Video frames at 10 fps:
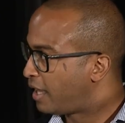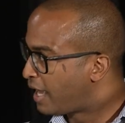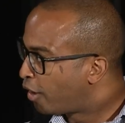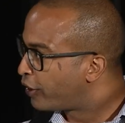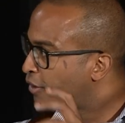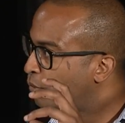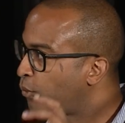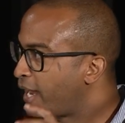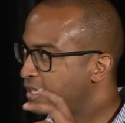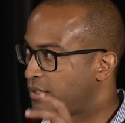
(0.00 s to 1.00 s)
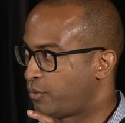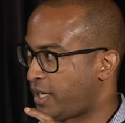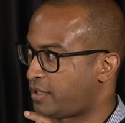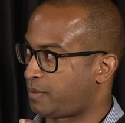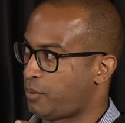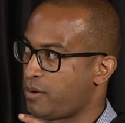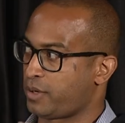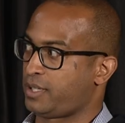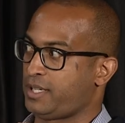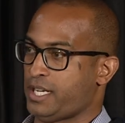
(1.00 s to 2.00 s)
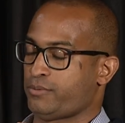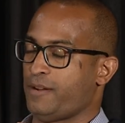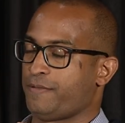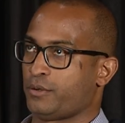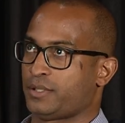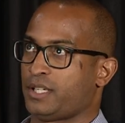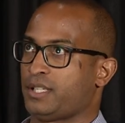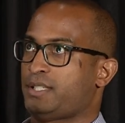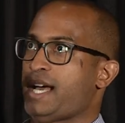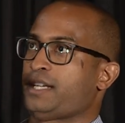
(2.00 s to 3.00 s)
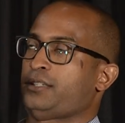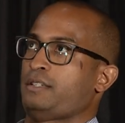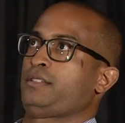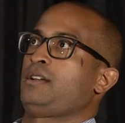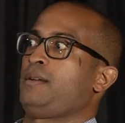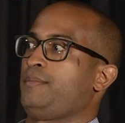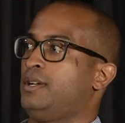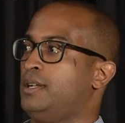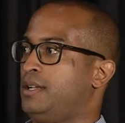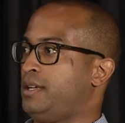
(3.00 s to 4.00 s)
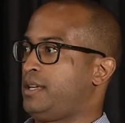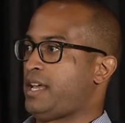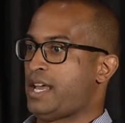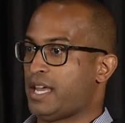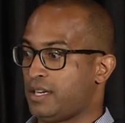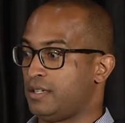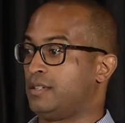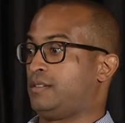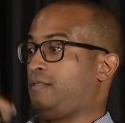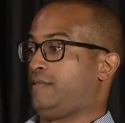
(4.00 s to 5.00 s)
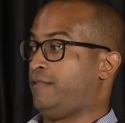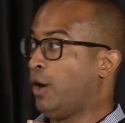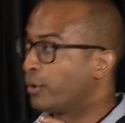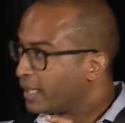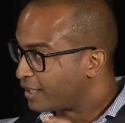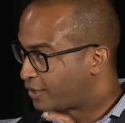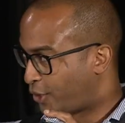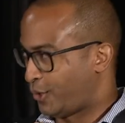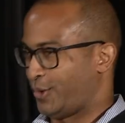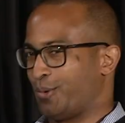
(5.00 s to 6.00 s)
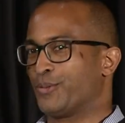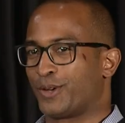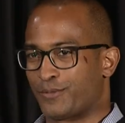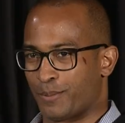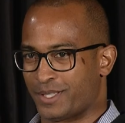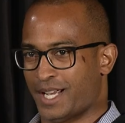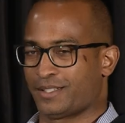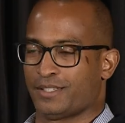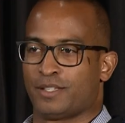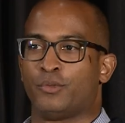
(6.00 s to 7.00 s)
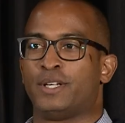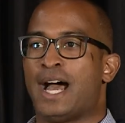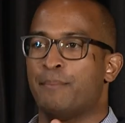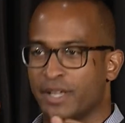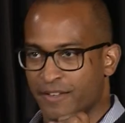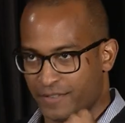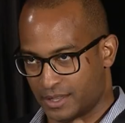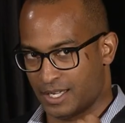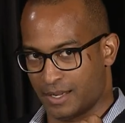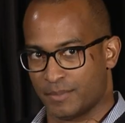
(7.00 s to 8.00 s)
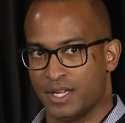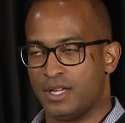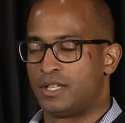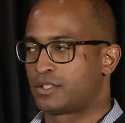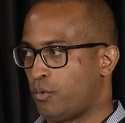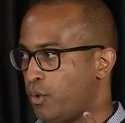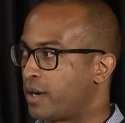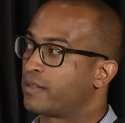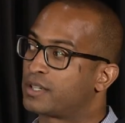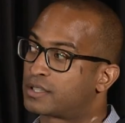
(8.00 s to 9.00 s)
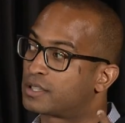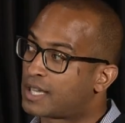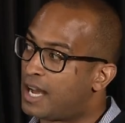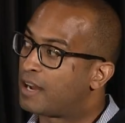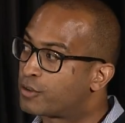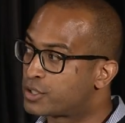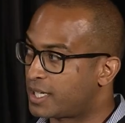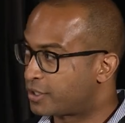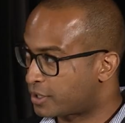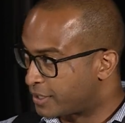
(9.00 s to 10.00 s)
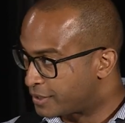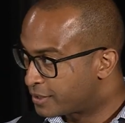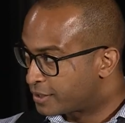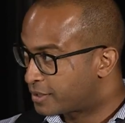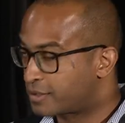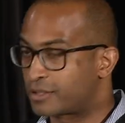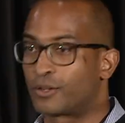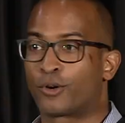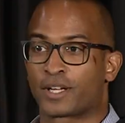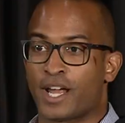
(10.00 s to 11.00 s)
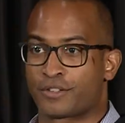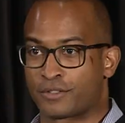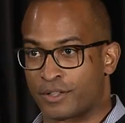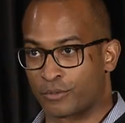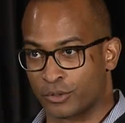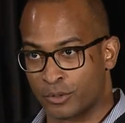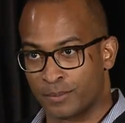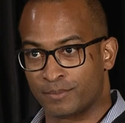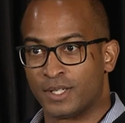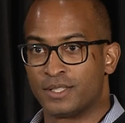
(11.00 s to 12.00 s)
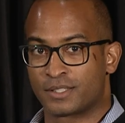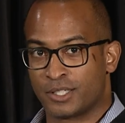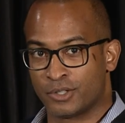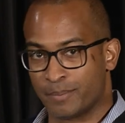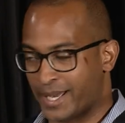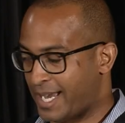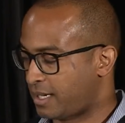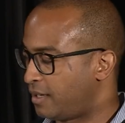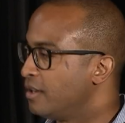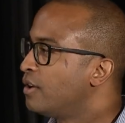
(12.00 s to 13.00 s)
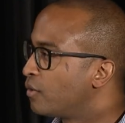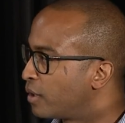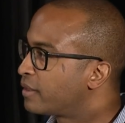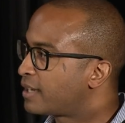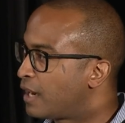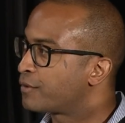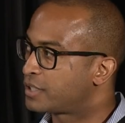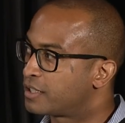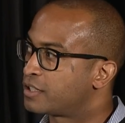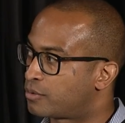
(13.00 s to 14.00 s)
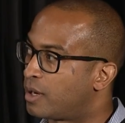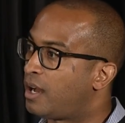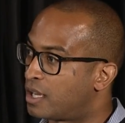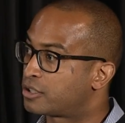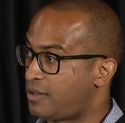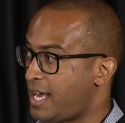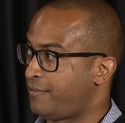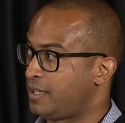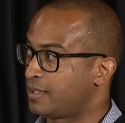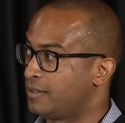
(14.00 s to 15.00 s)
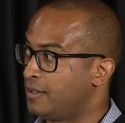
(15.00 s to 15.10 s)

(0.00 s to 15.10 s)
other ways in which poor and working class white folks think the tax system and voting to reform the tax system will not benefit them. So what are the conversations to the organizers in the room, see you in the back, what are the conversations we're also having